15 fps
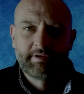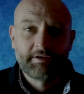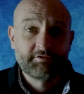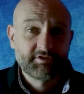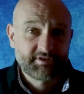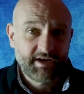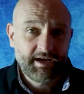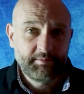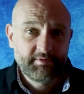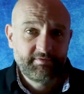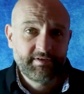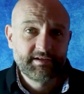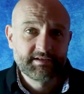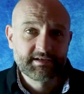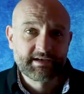Now the type of
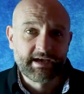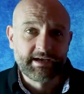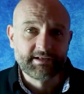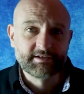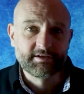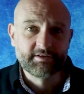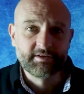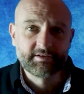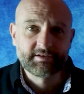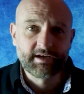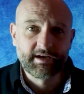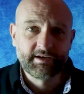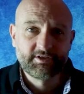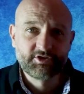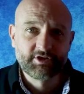indicator that
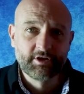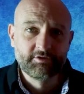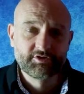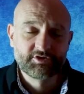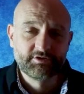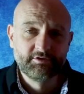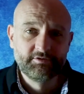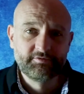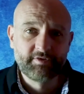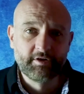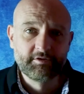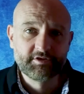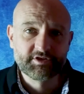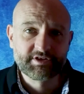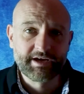I chose to
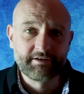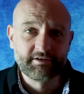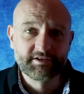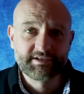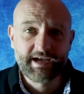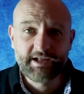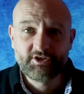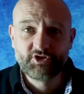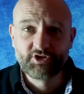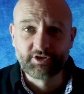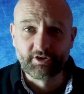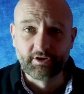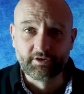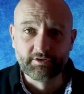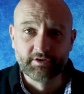focus our
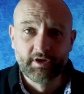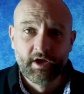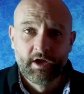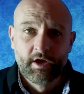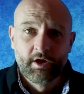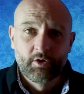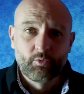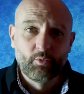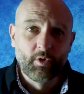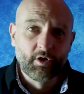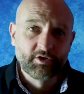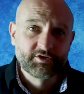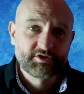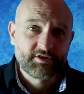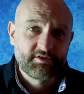attention on
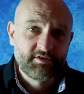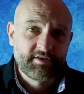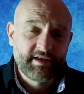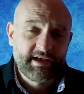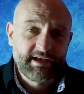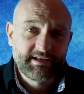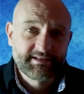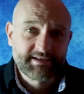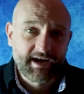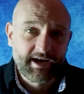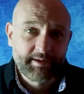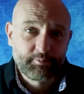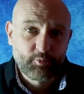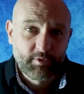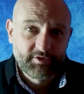was the
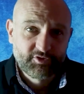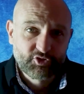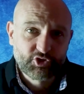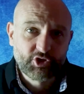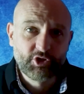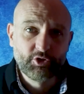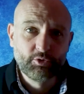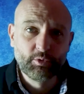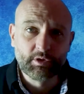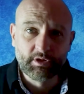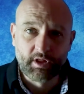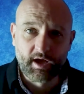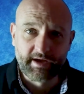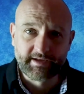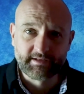type with two
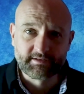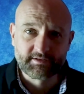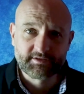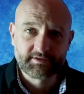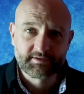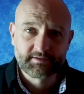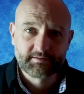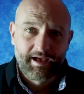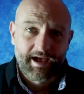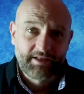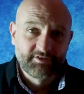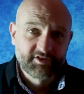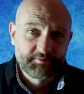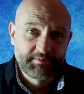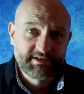lines.
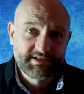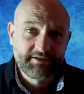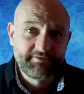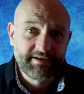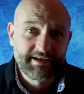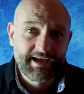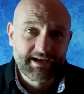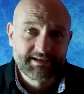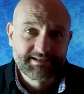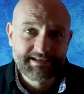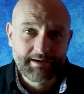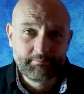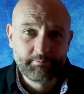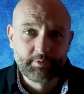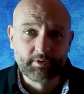And the specific
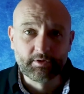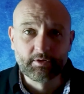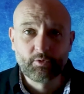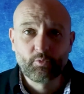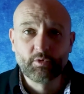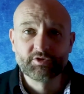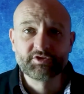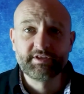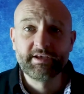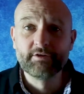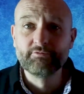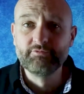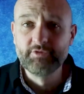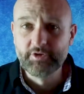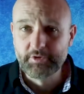example was the
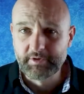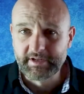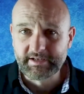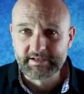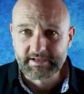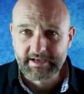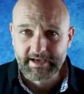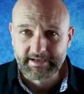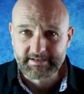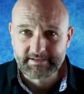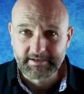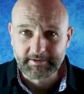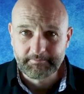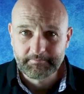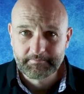Aroon
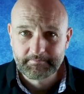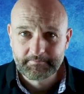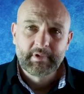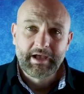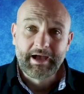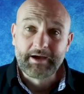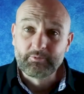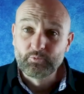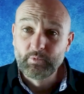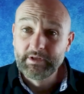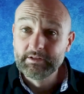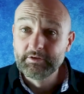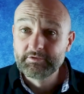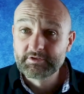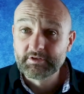indicator. And we
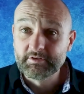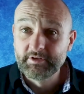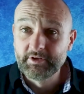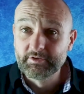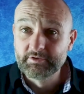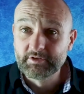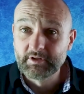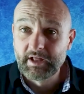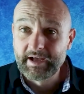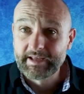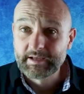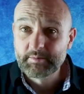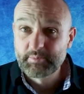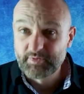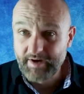looked at the
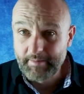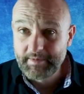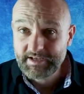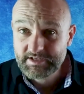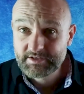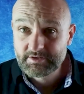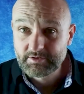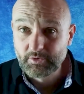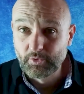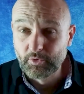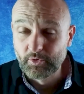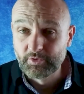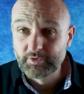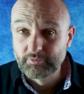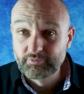underlying premise
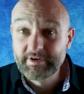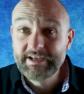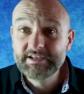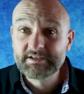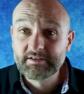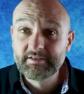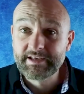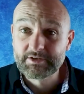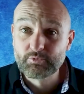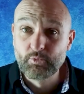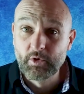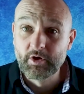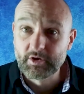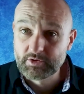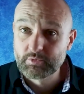or the reason this
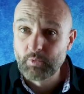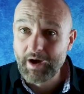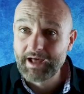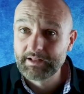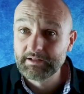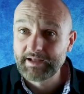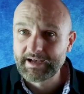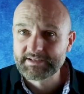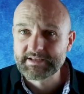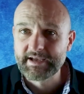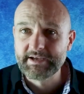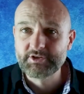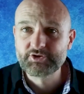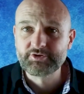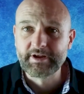works well as
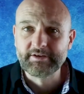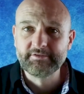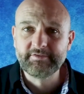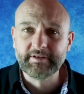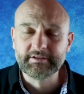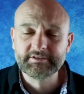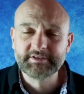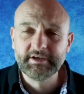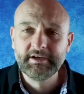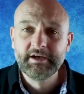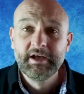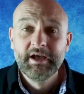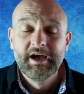a trend filter.